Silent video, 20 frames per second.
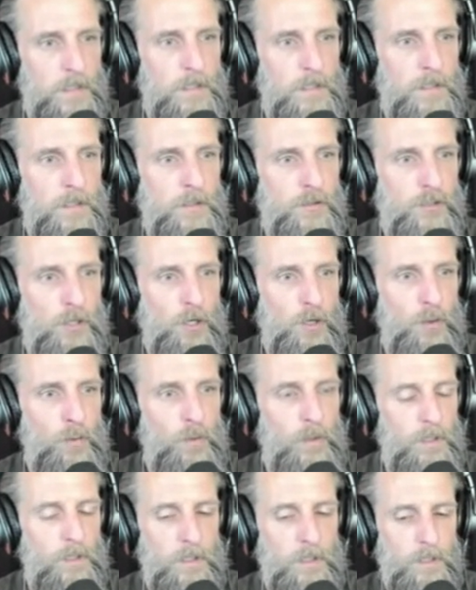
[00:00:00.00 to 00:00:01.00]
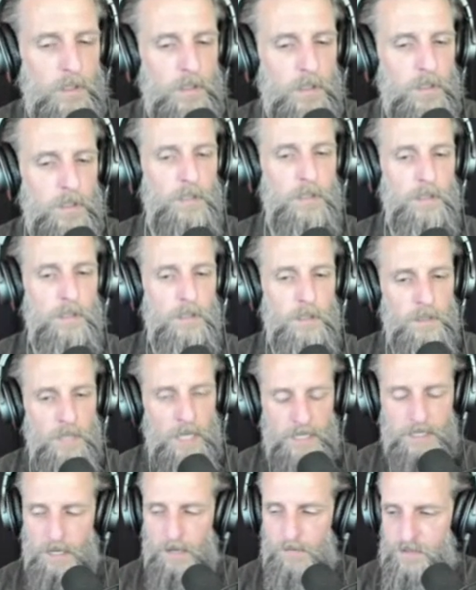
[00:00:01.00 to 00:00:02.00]
So,
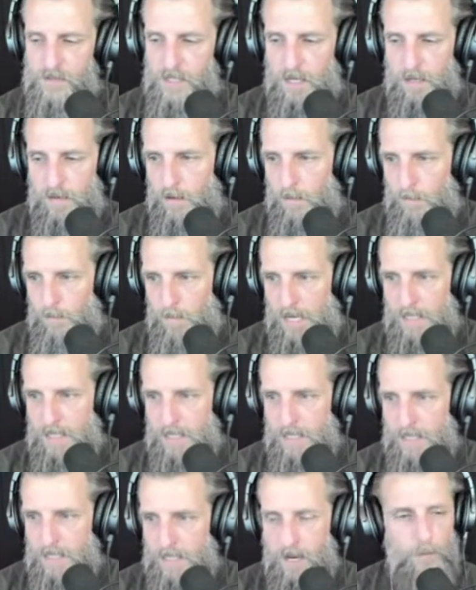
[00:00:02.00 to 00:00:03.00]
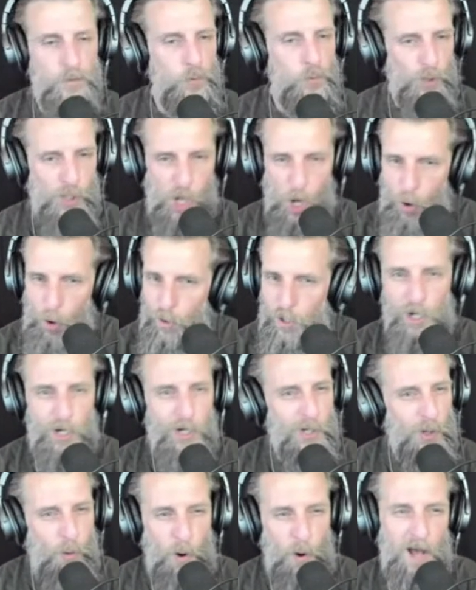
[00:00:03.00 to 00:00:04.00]
like I've said many times, we're going
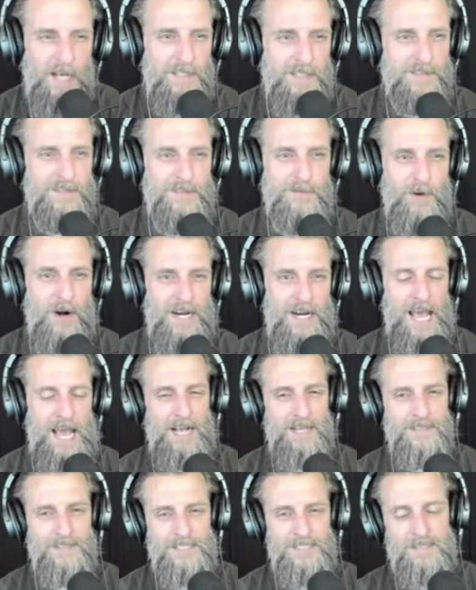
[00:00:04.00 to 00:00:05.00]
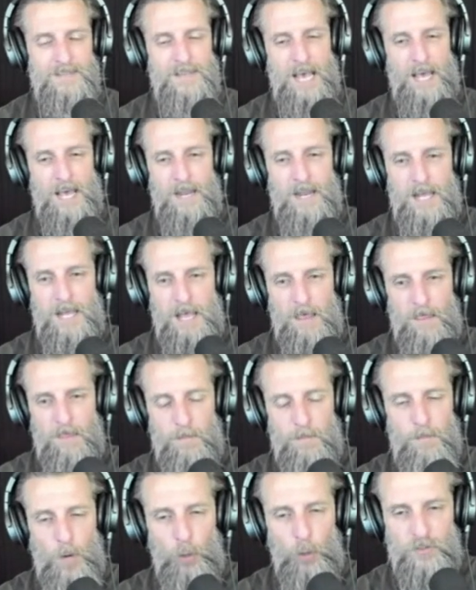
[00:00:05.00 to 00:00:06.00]
on a quest, right? Asking that the
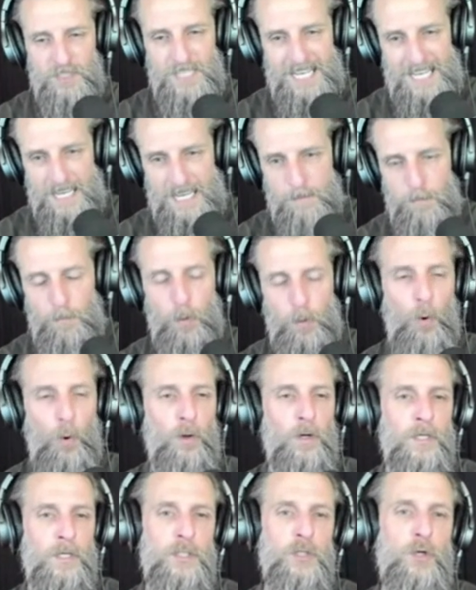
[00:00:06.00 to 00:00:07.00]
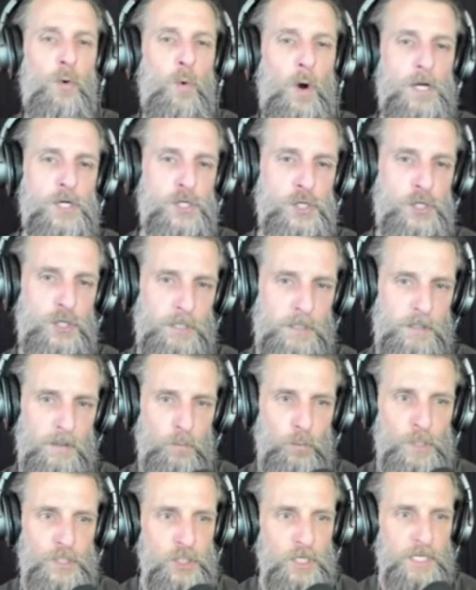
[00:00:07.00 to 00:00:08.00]
most important question,
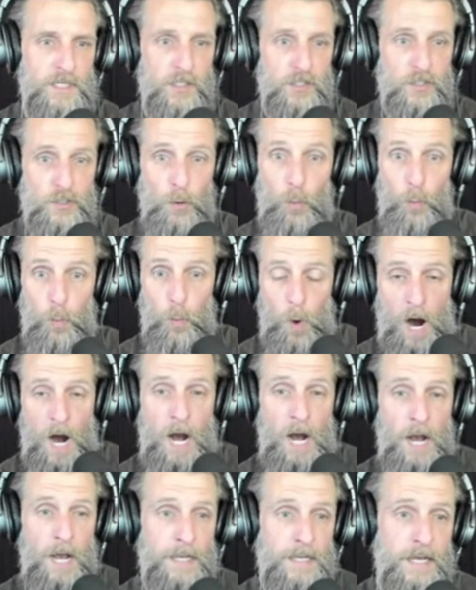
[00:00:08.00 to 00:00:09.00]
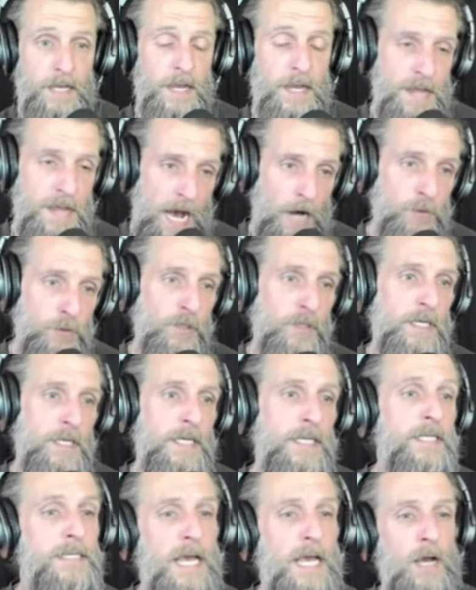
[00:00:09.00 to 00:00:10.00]
which is why, now you're
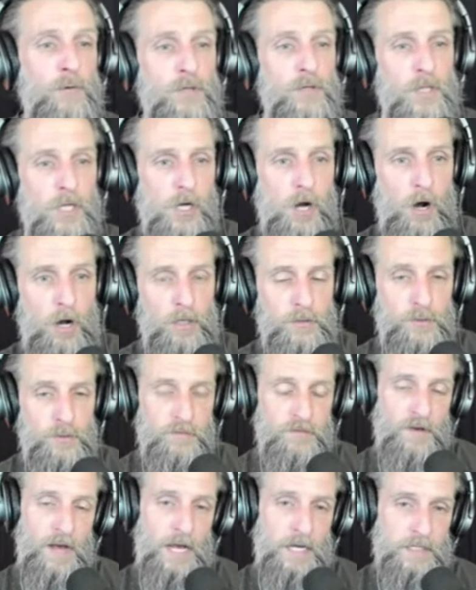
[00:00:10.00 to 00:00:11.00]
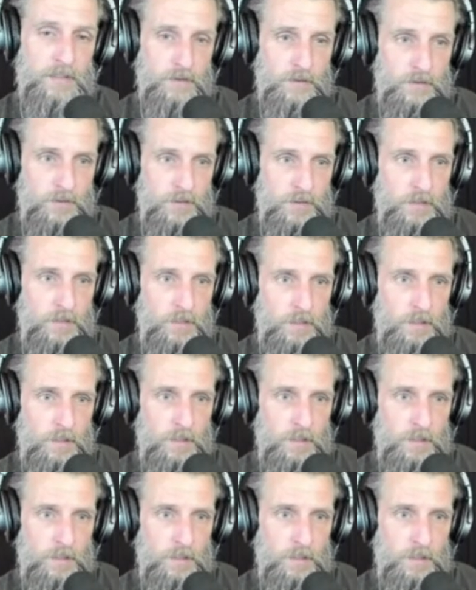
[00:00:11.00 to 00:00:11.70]
getting down to the causal factors.